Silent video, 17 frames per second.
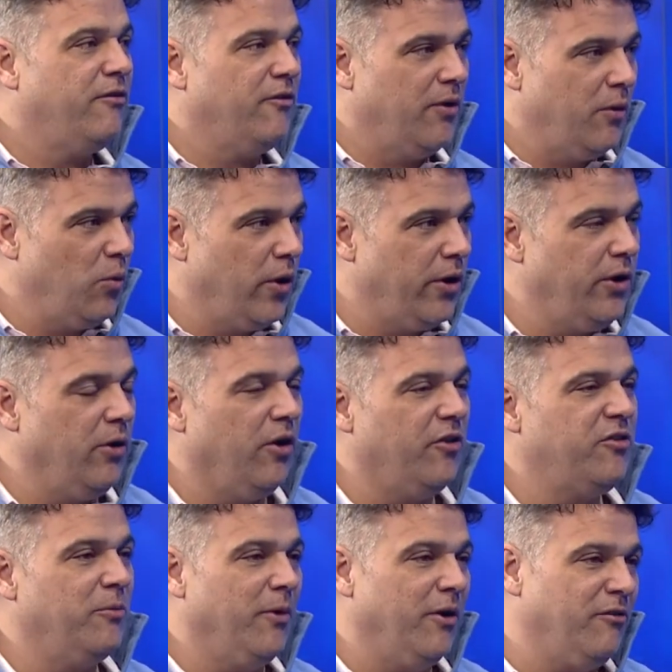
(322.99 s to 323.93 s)
you
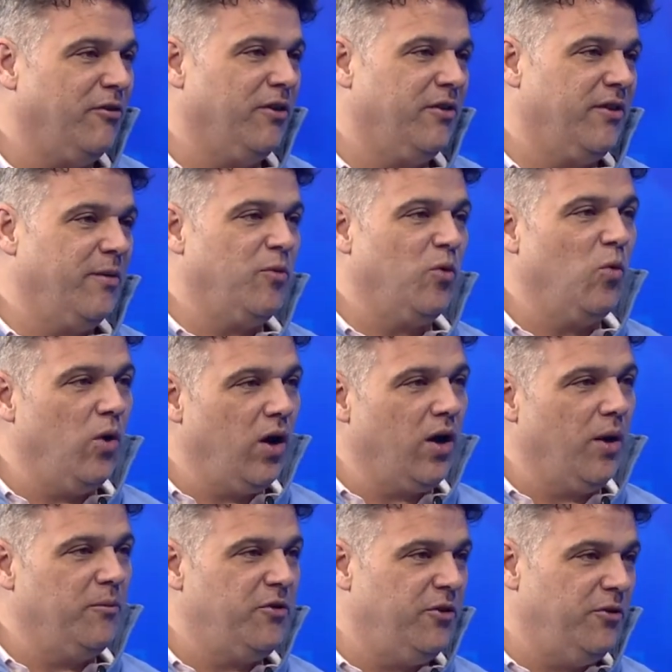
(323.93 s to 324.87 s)
also might, for example, walk
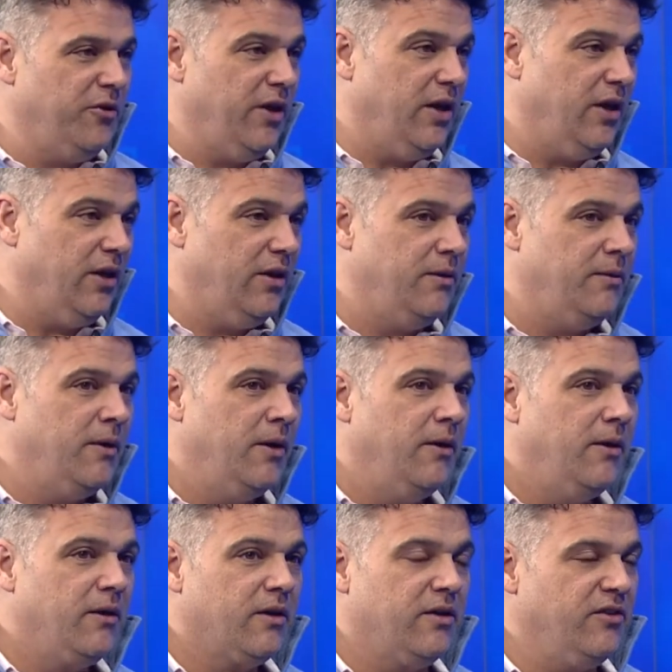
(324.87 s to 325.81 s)
up to the
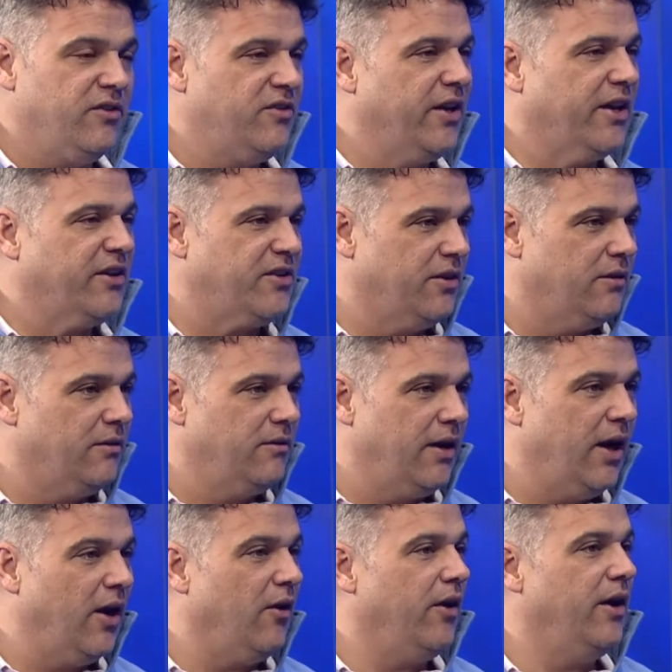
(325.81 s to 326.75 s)
concession
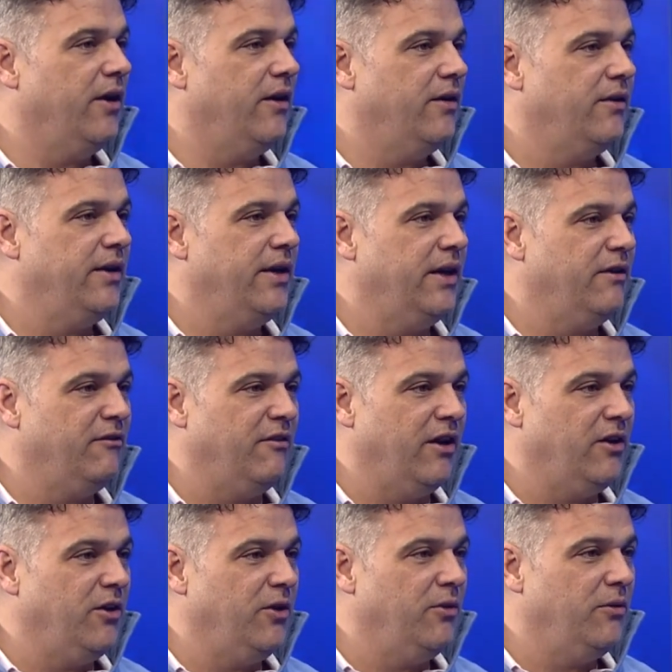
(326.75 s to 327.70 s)
area in a
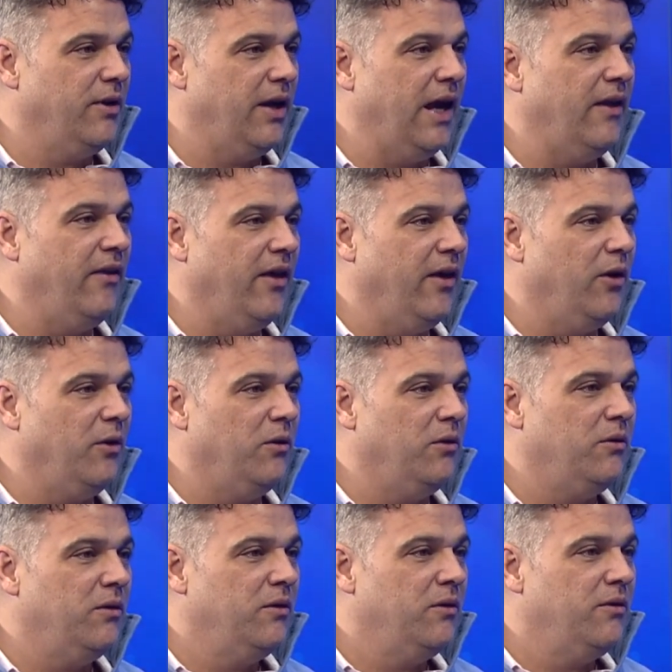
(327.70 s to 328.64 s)
venue, and
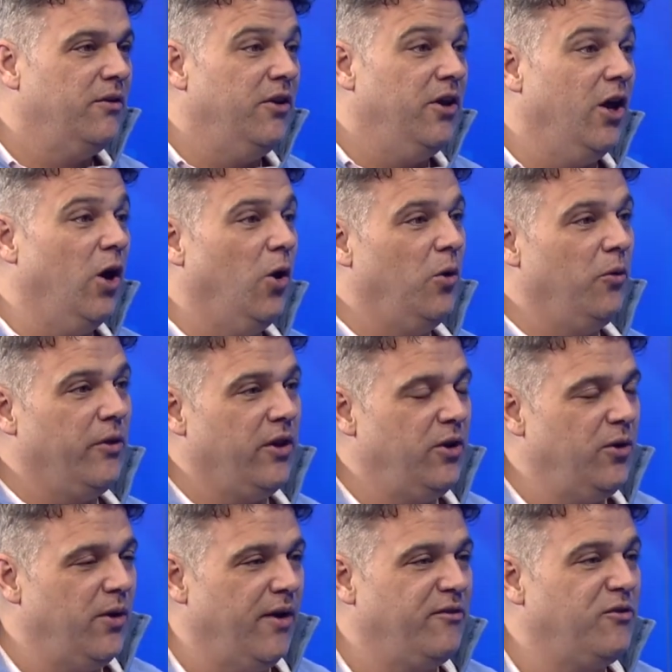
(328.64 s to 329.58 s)
they'll know that
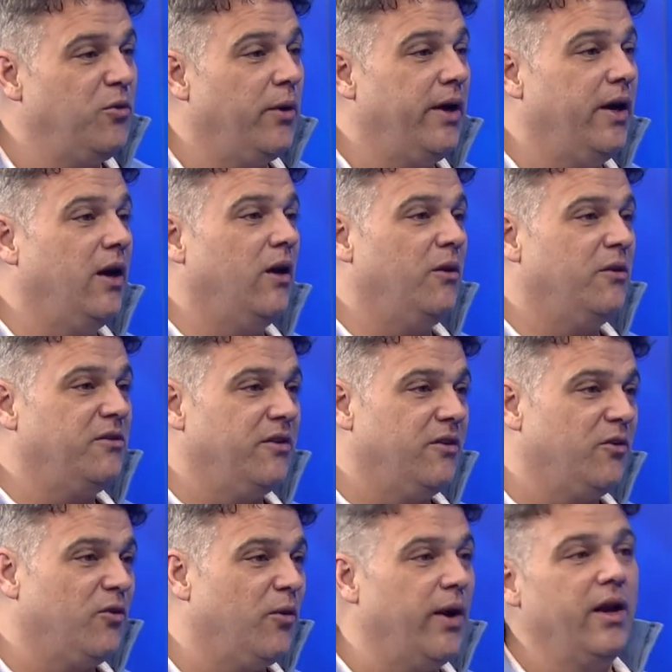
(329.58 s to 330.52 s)
you have $20 in
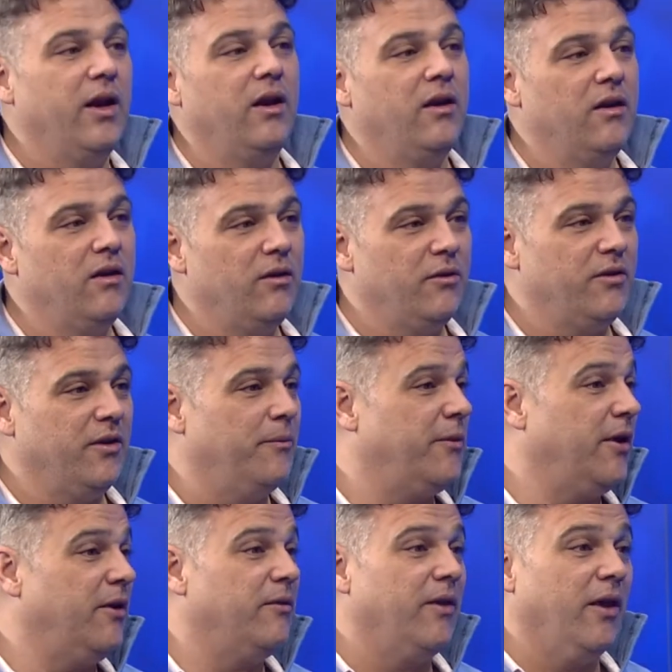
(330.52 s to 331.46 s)
credit or
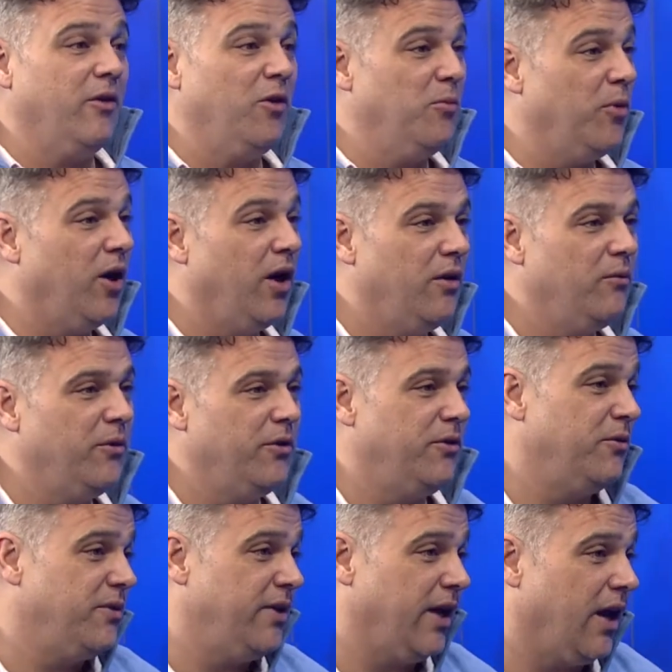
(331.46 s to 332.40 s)
something that you bought with
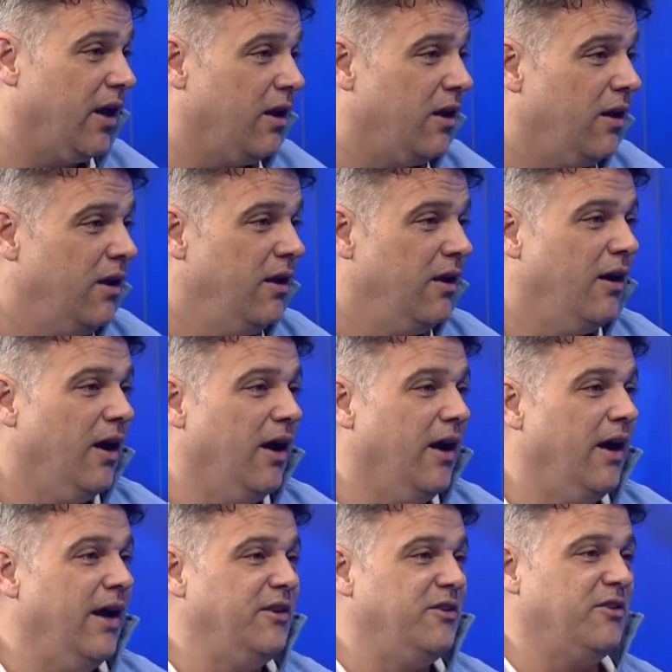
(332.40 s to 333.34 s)
your ticket,
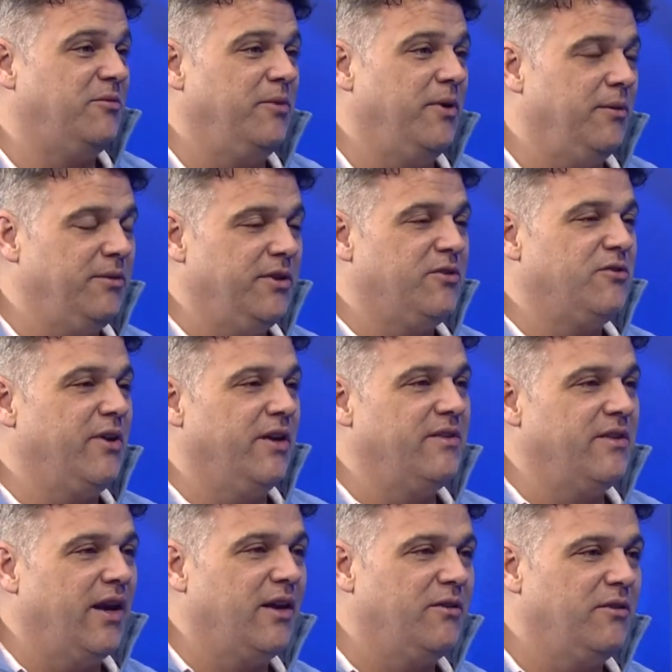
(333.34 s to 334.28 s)
and just be able to
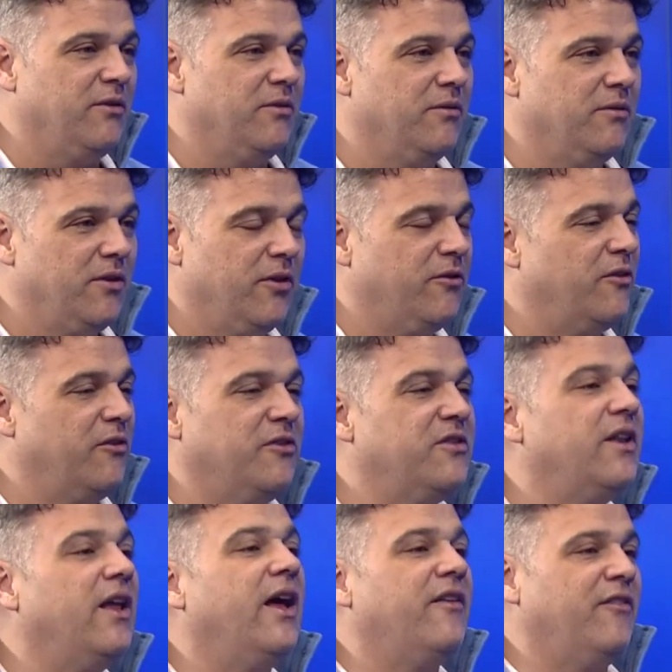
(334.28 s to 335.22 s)
transact there's
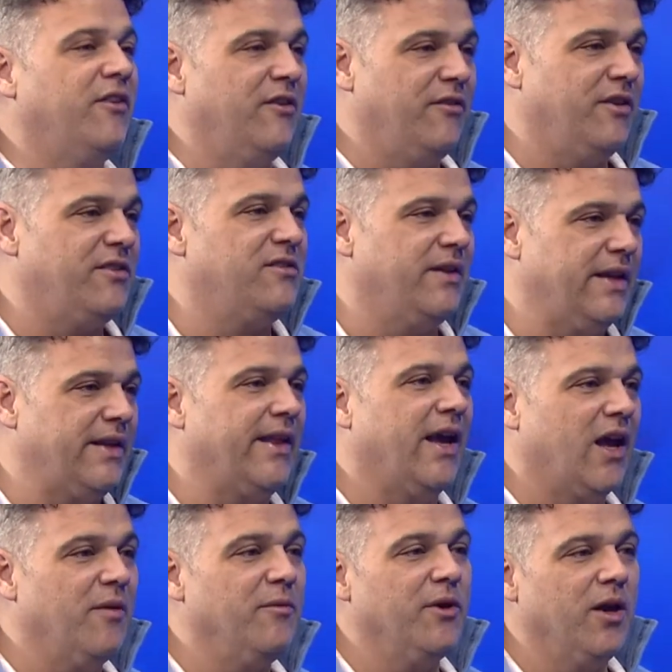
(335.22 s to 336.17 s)
a lot of innovation like
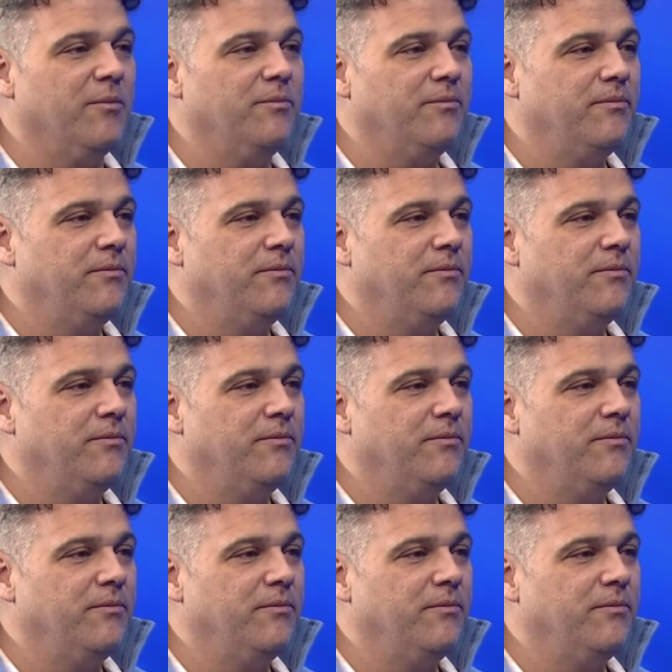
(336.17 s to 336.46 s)
that coming up.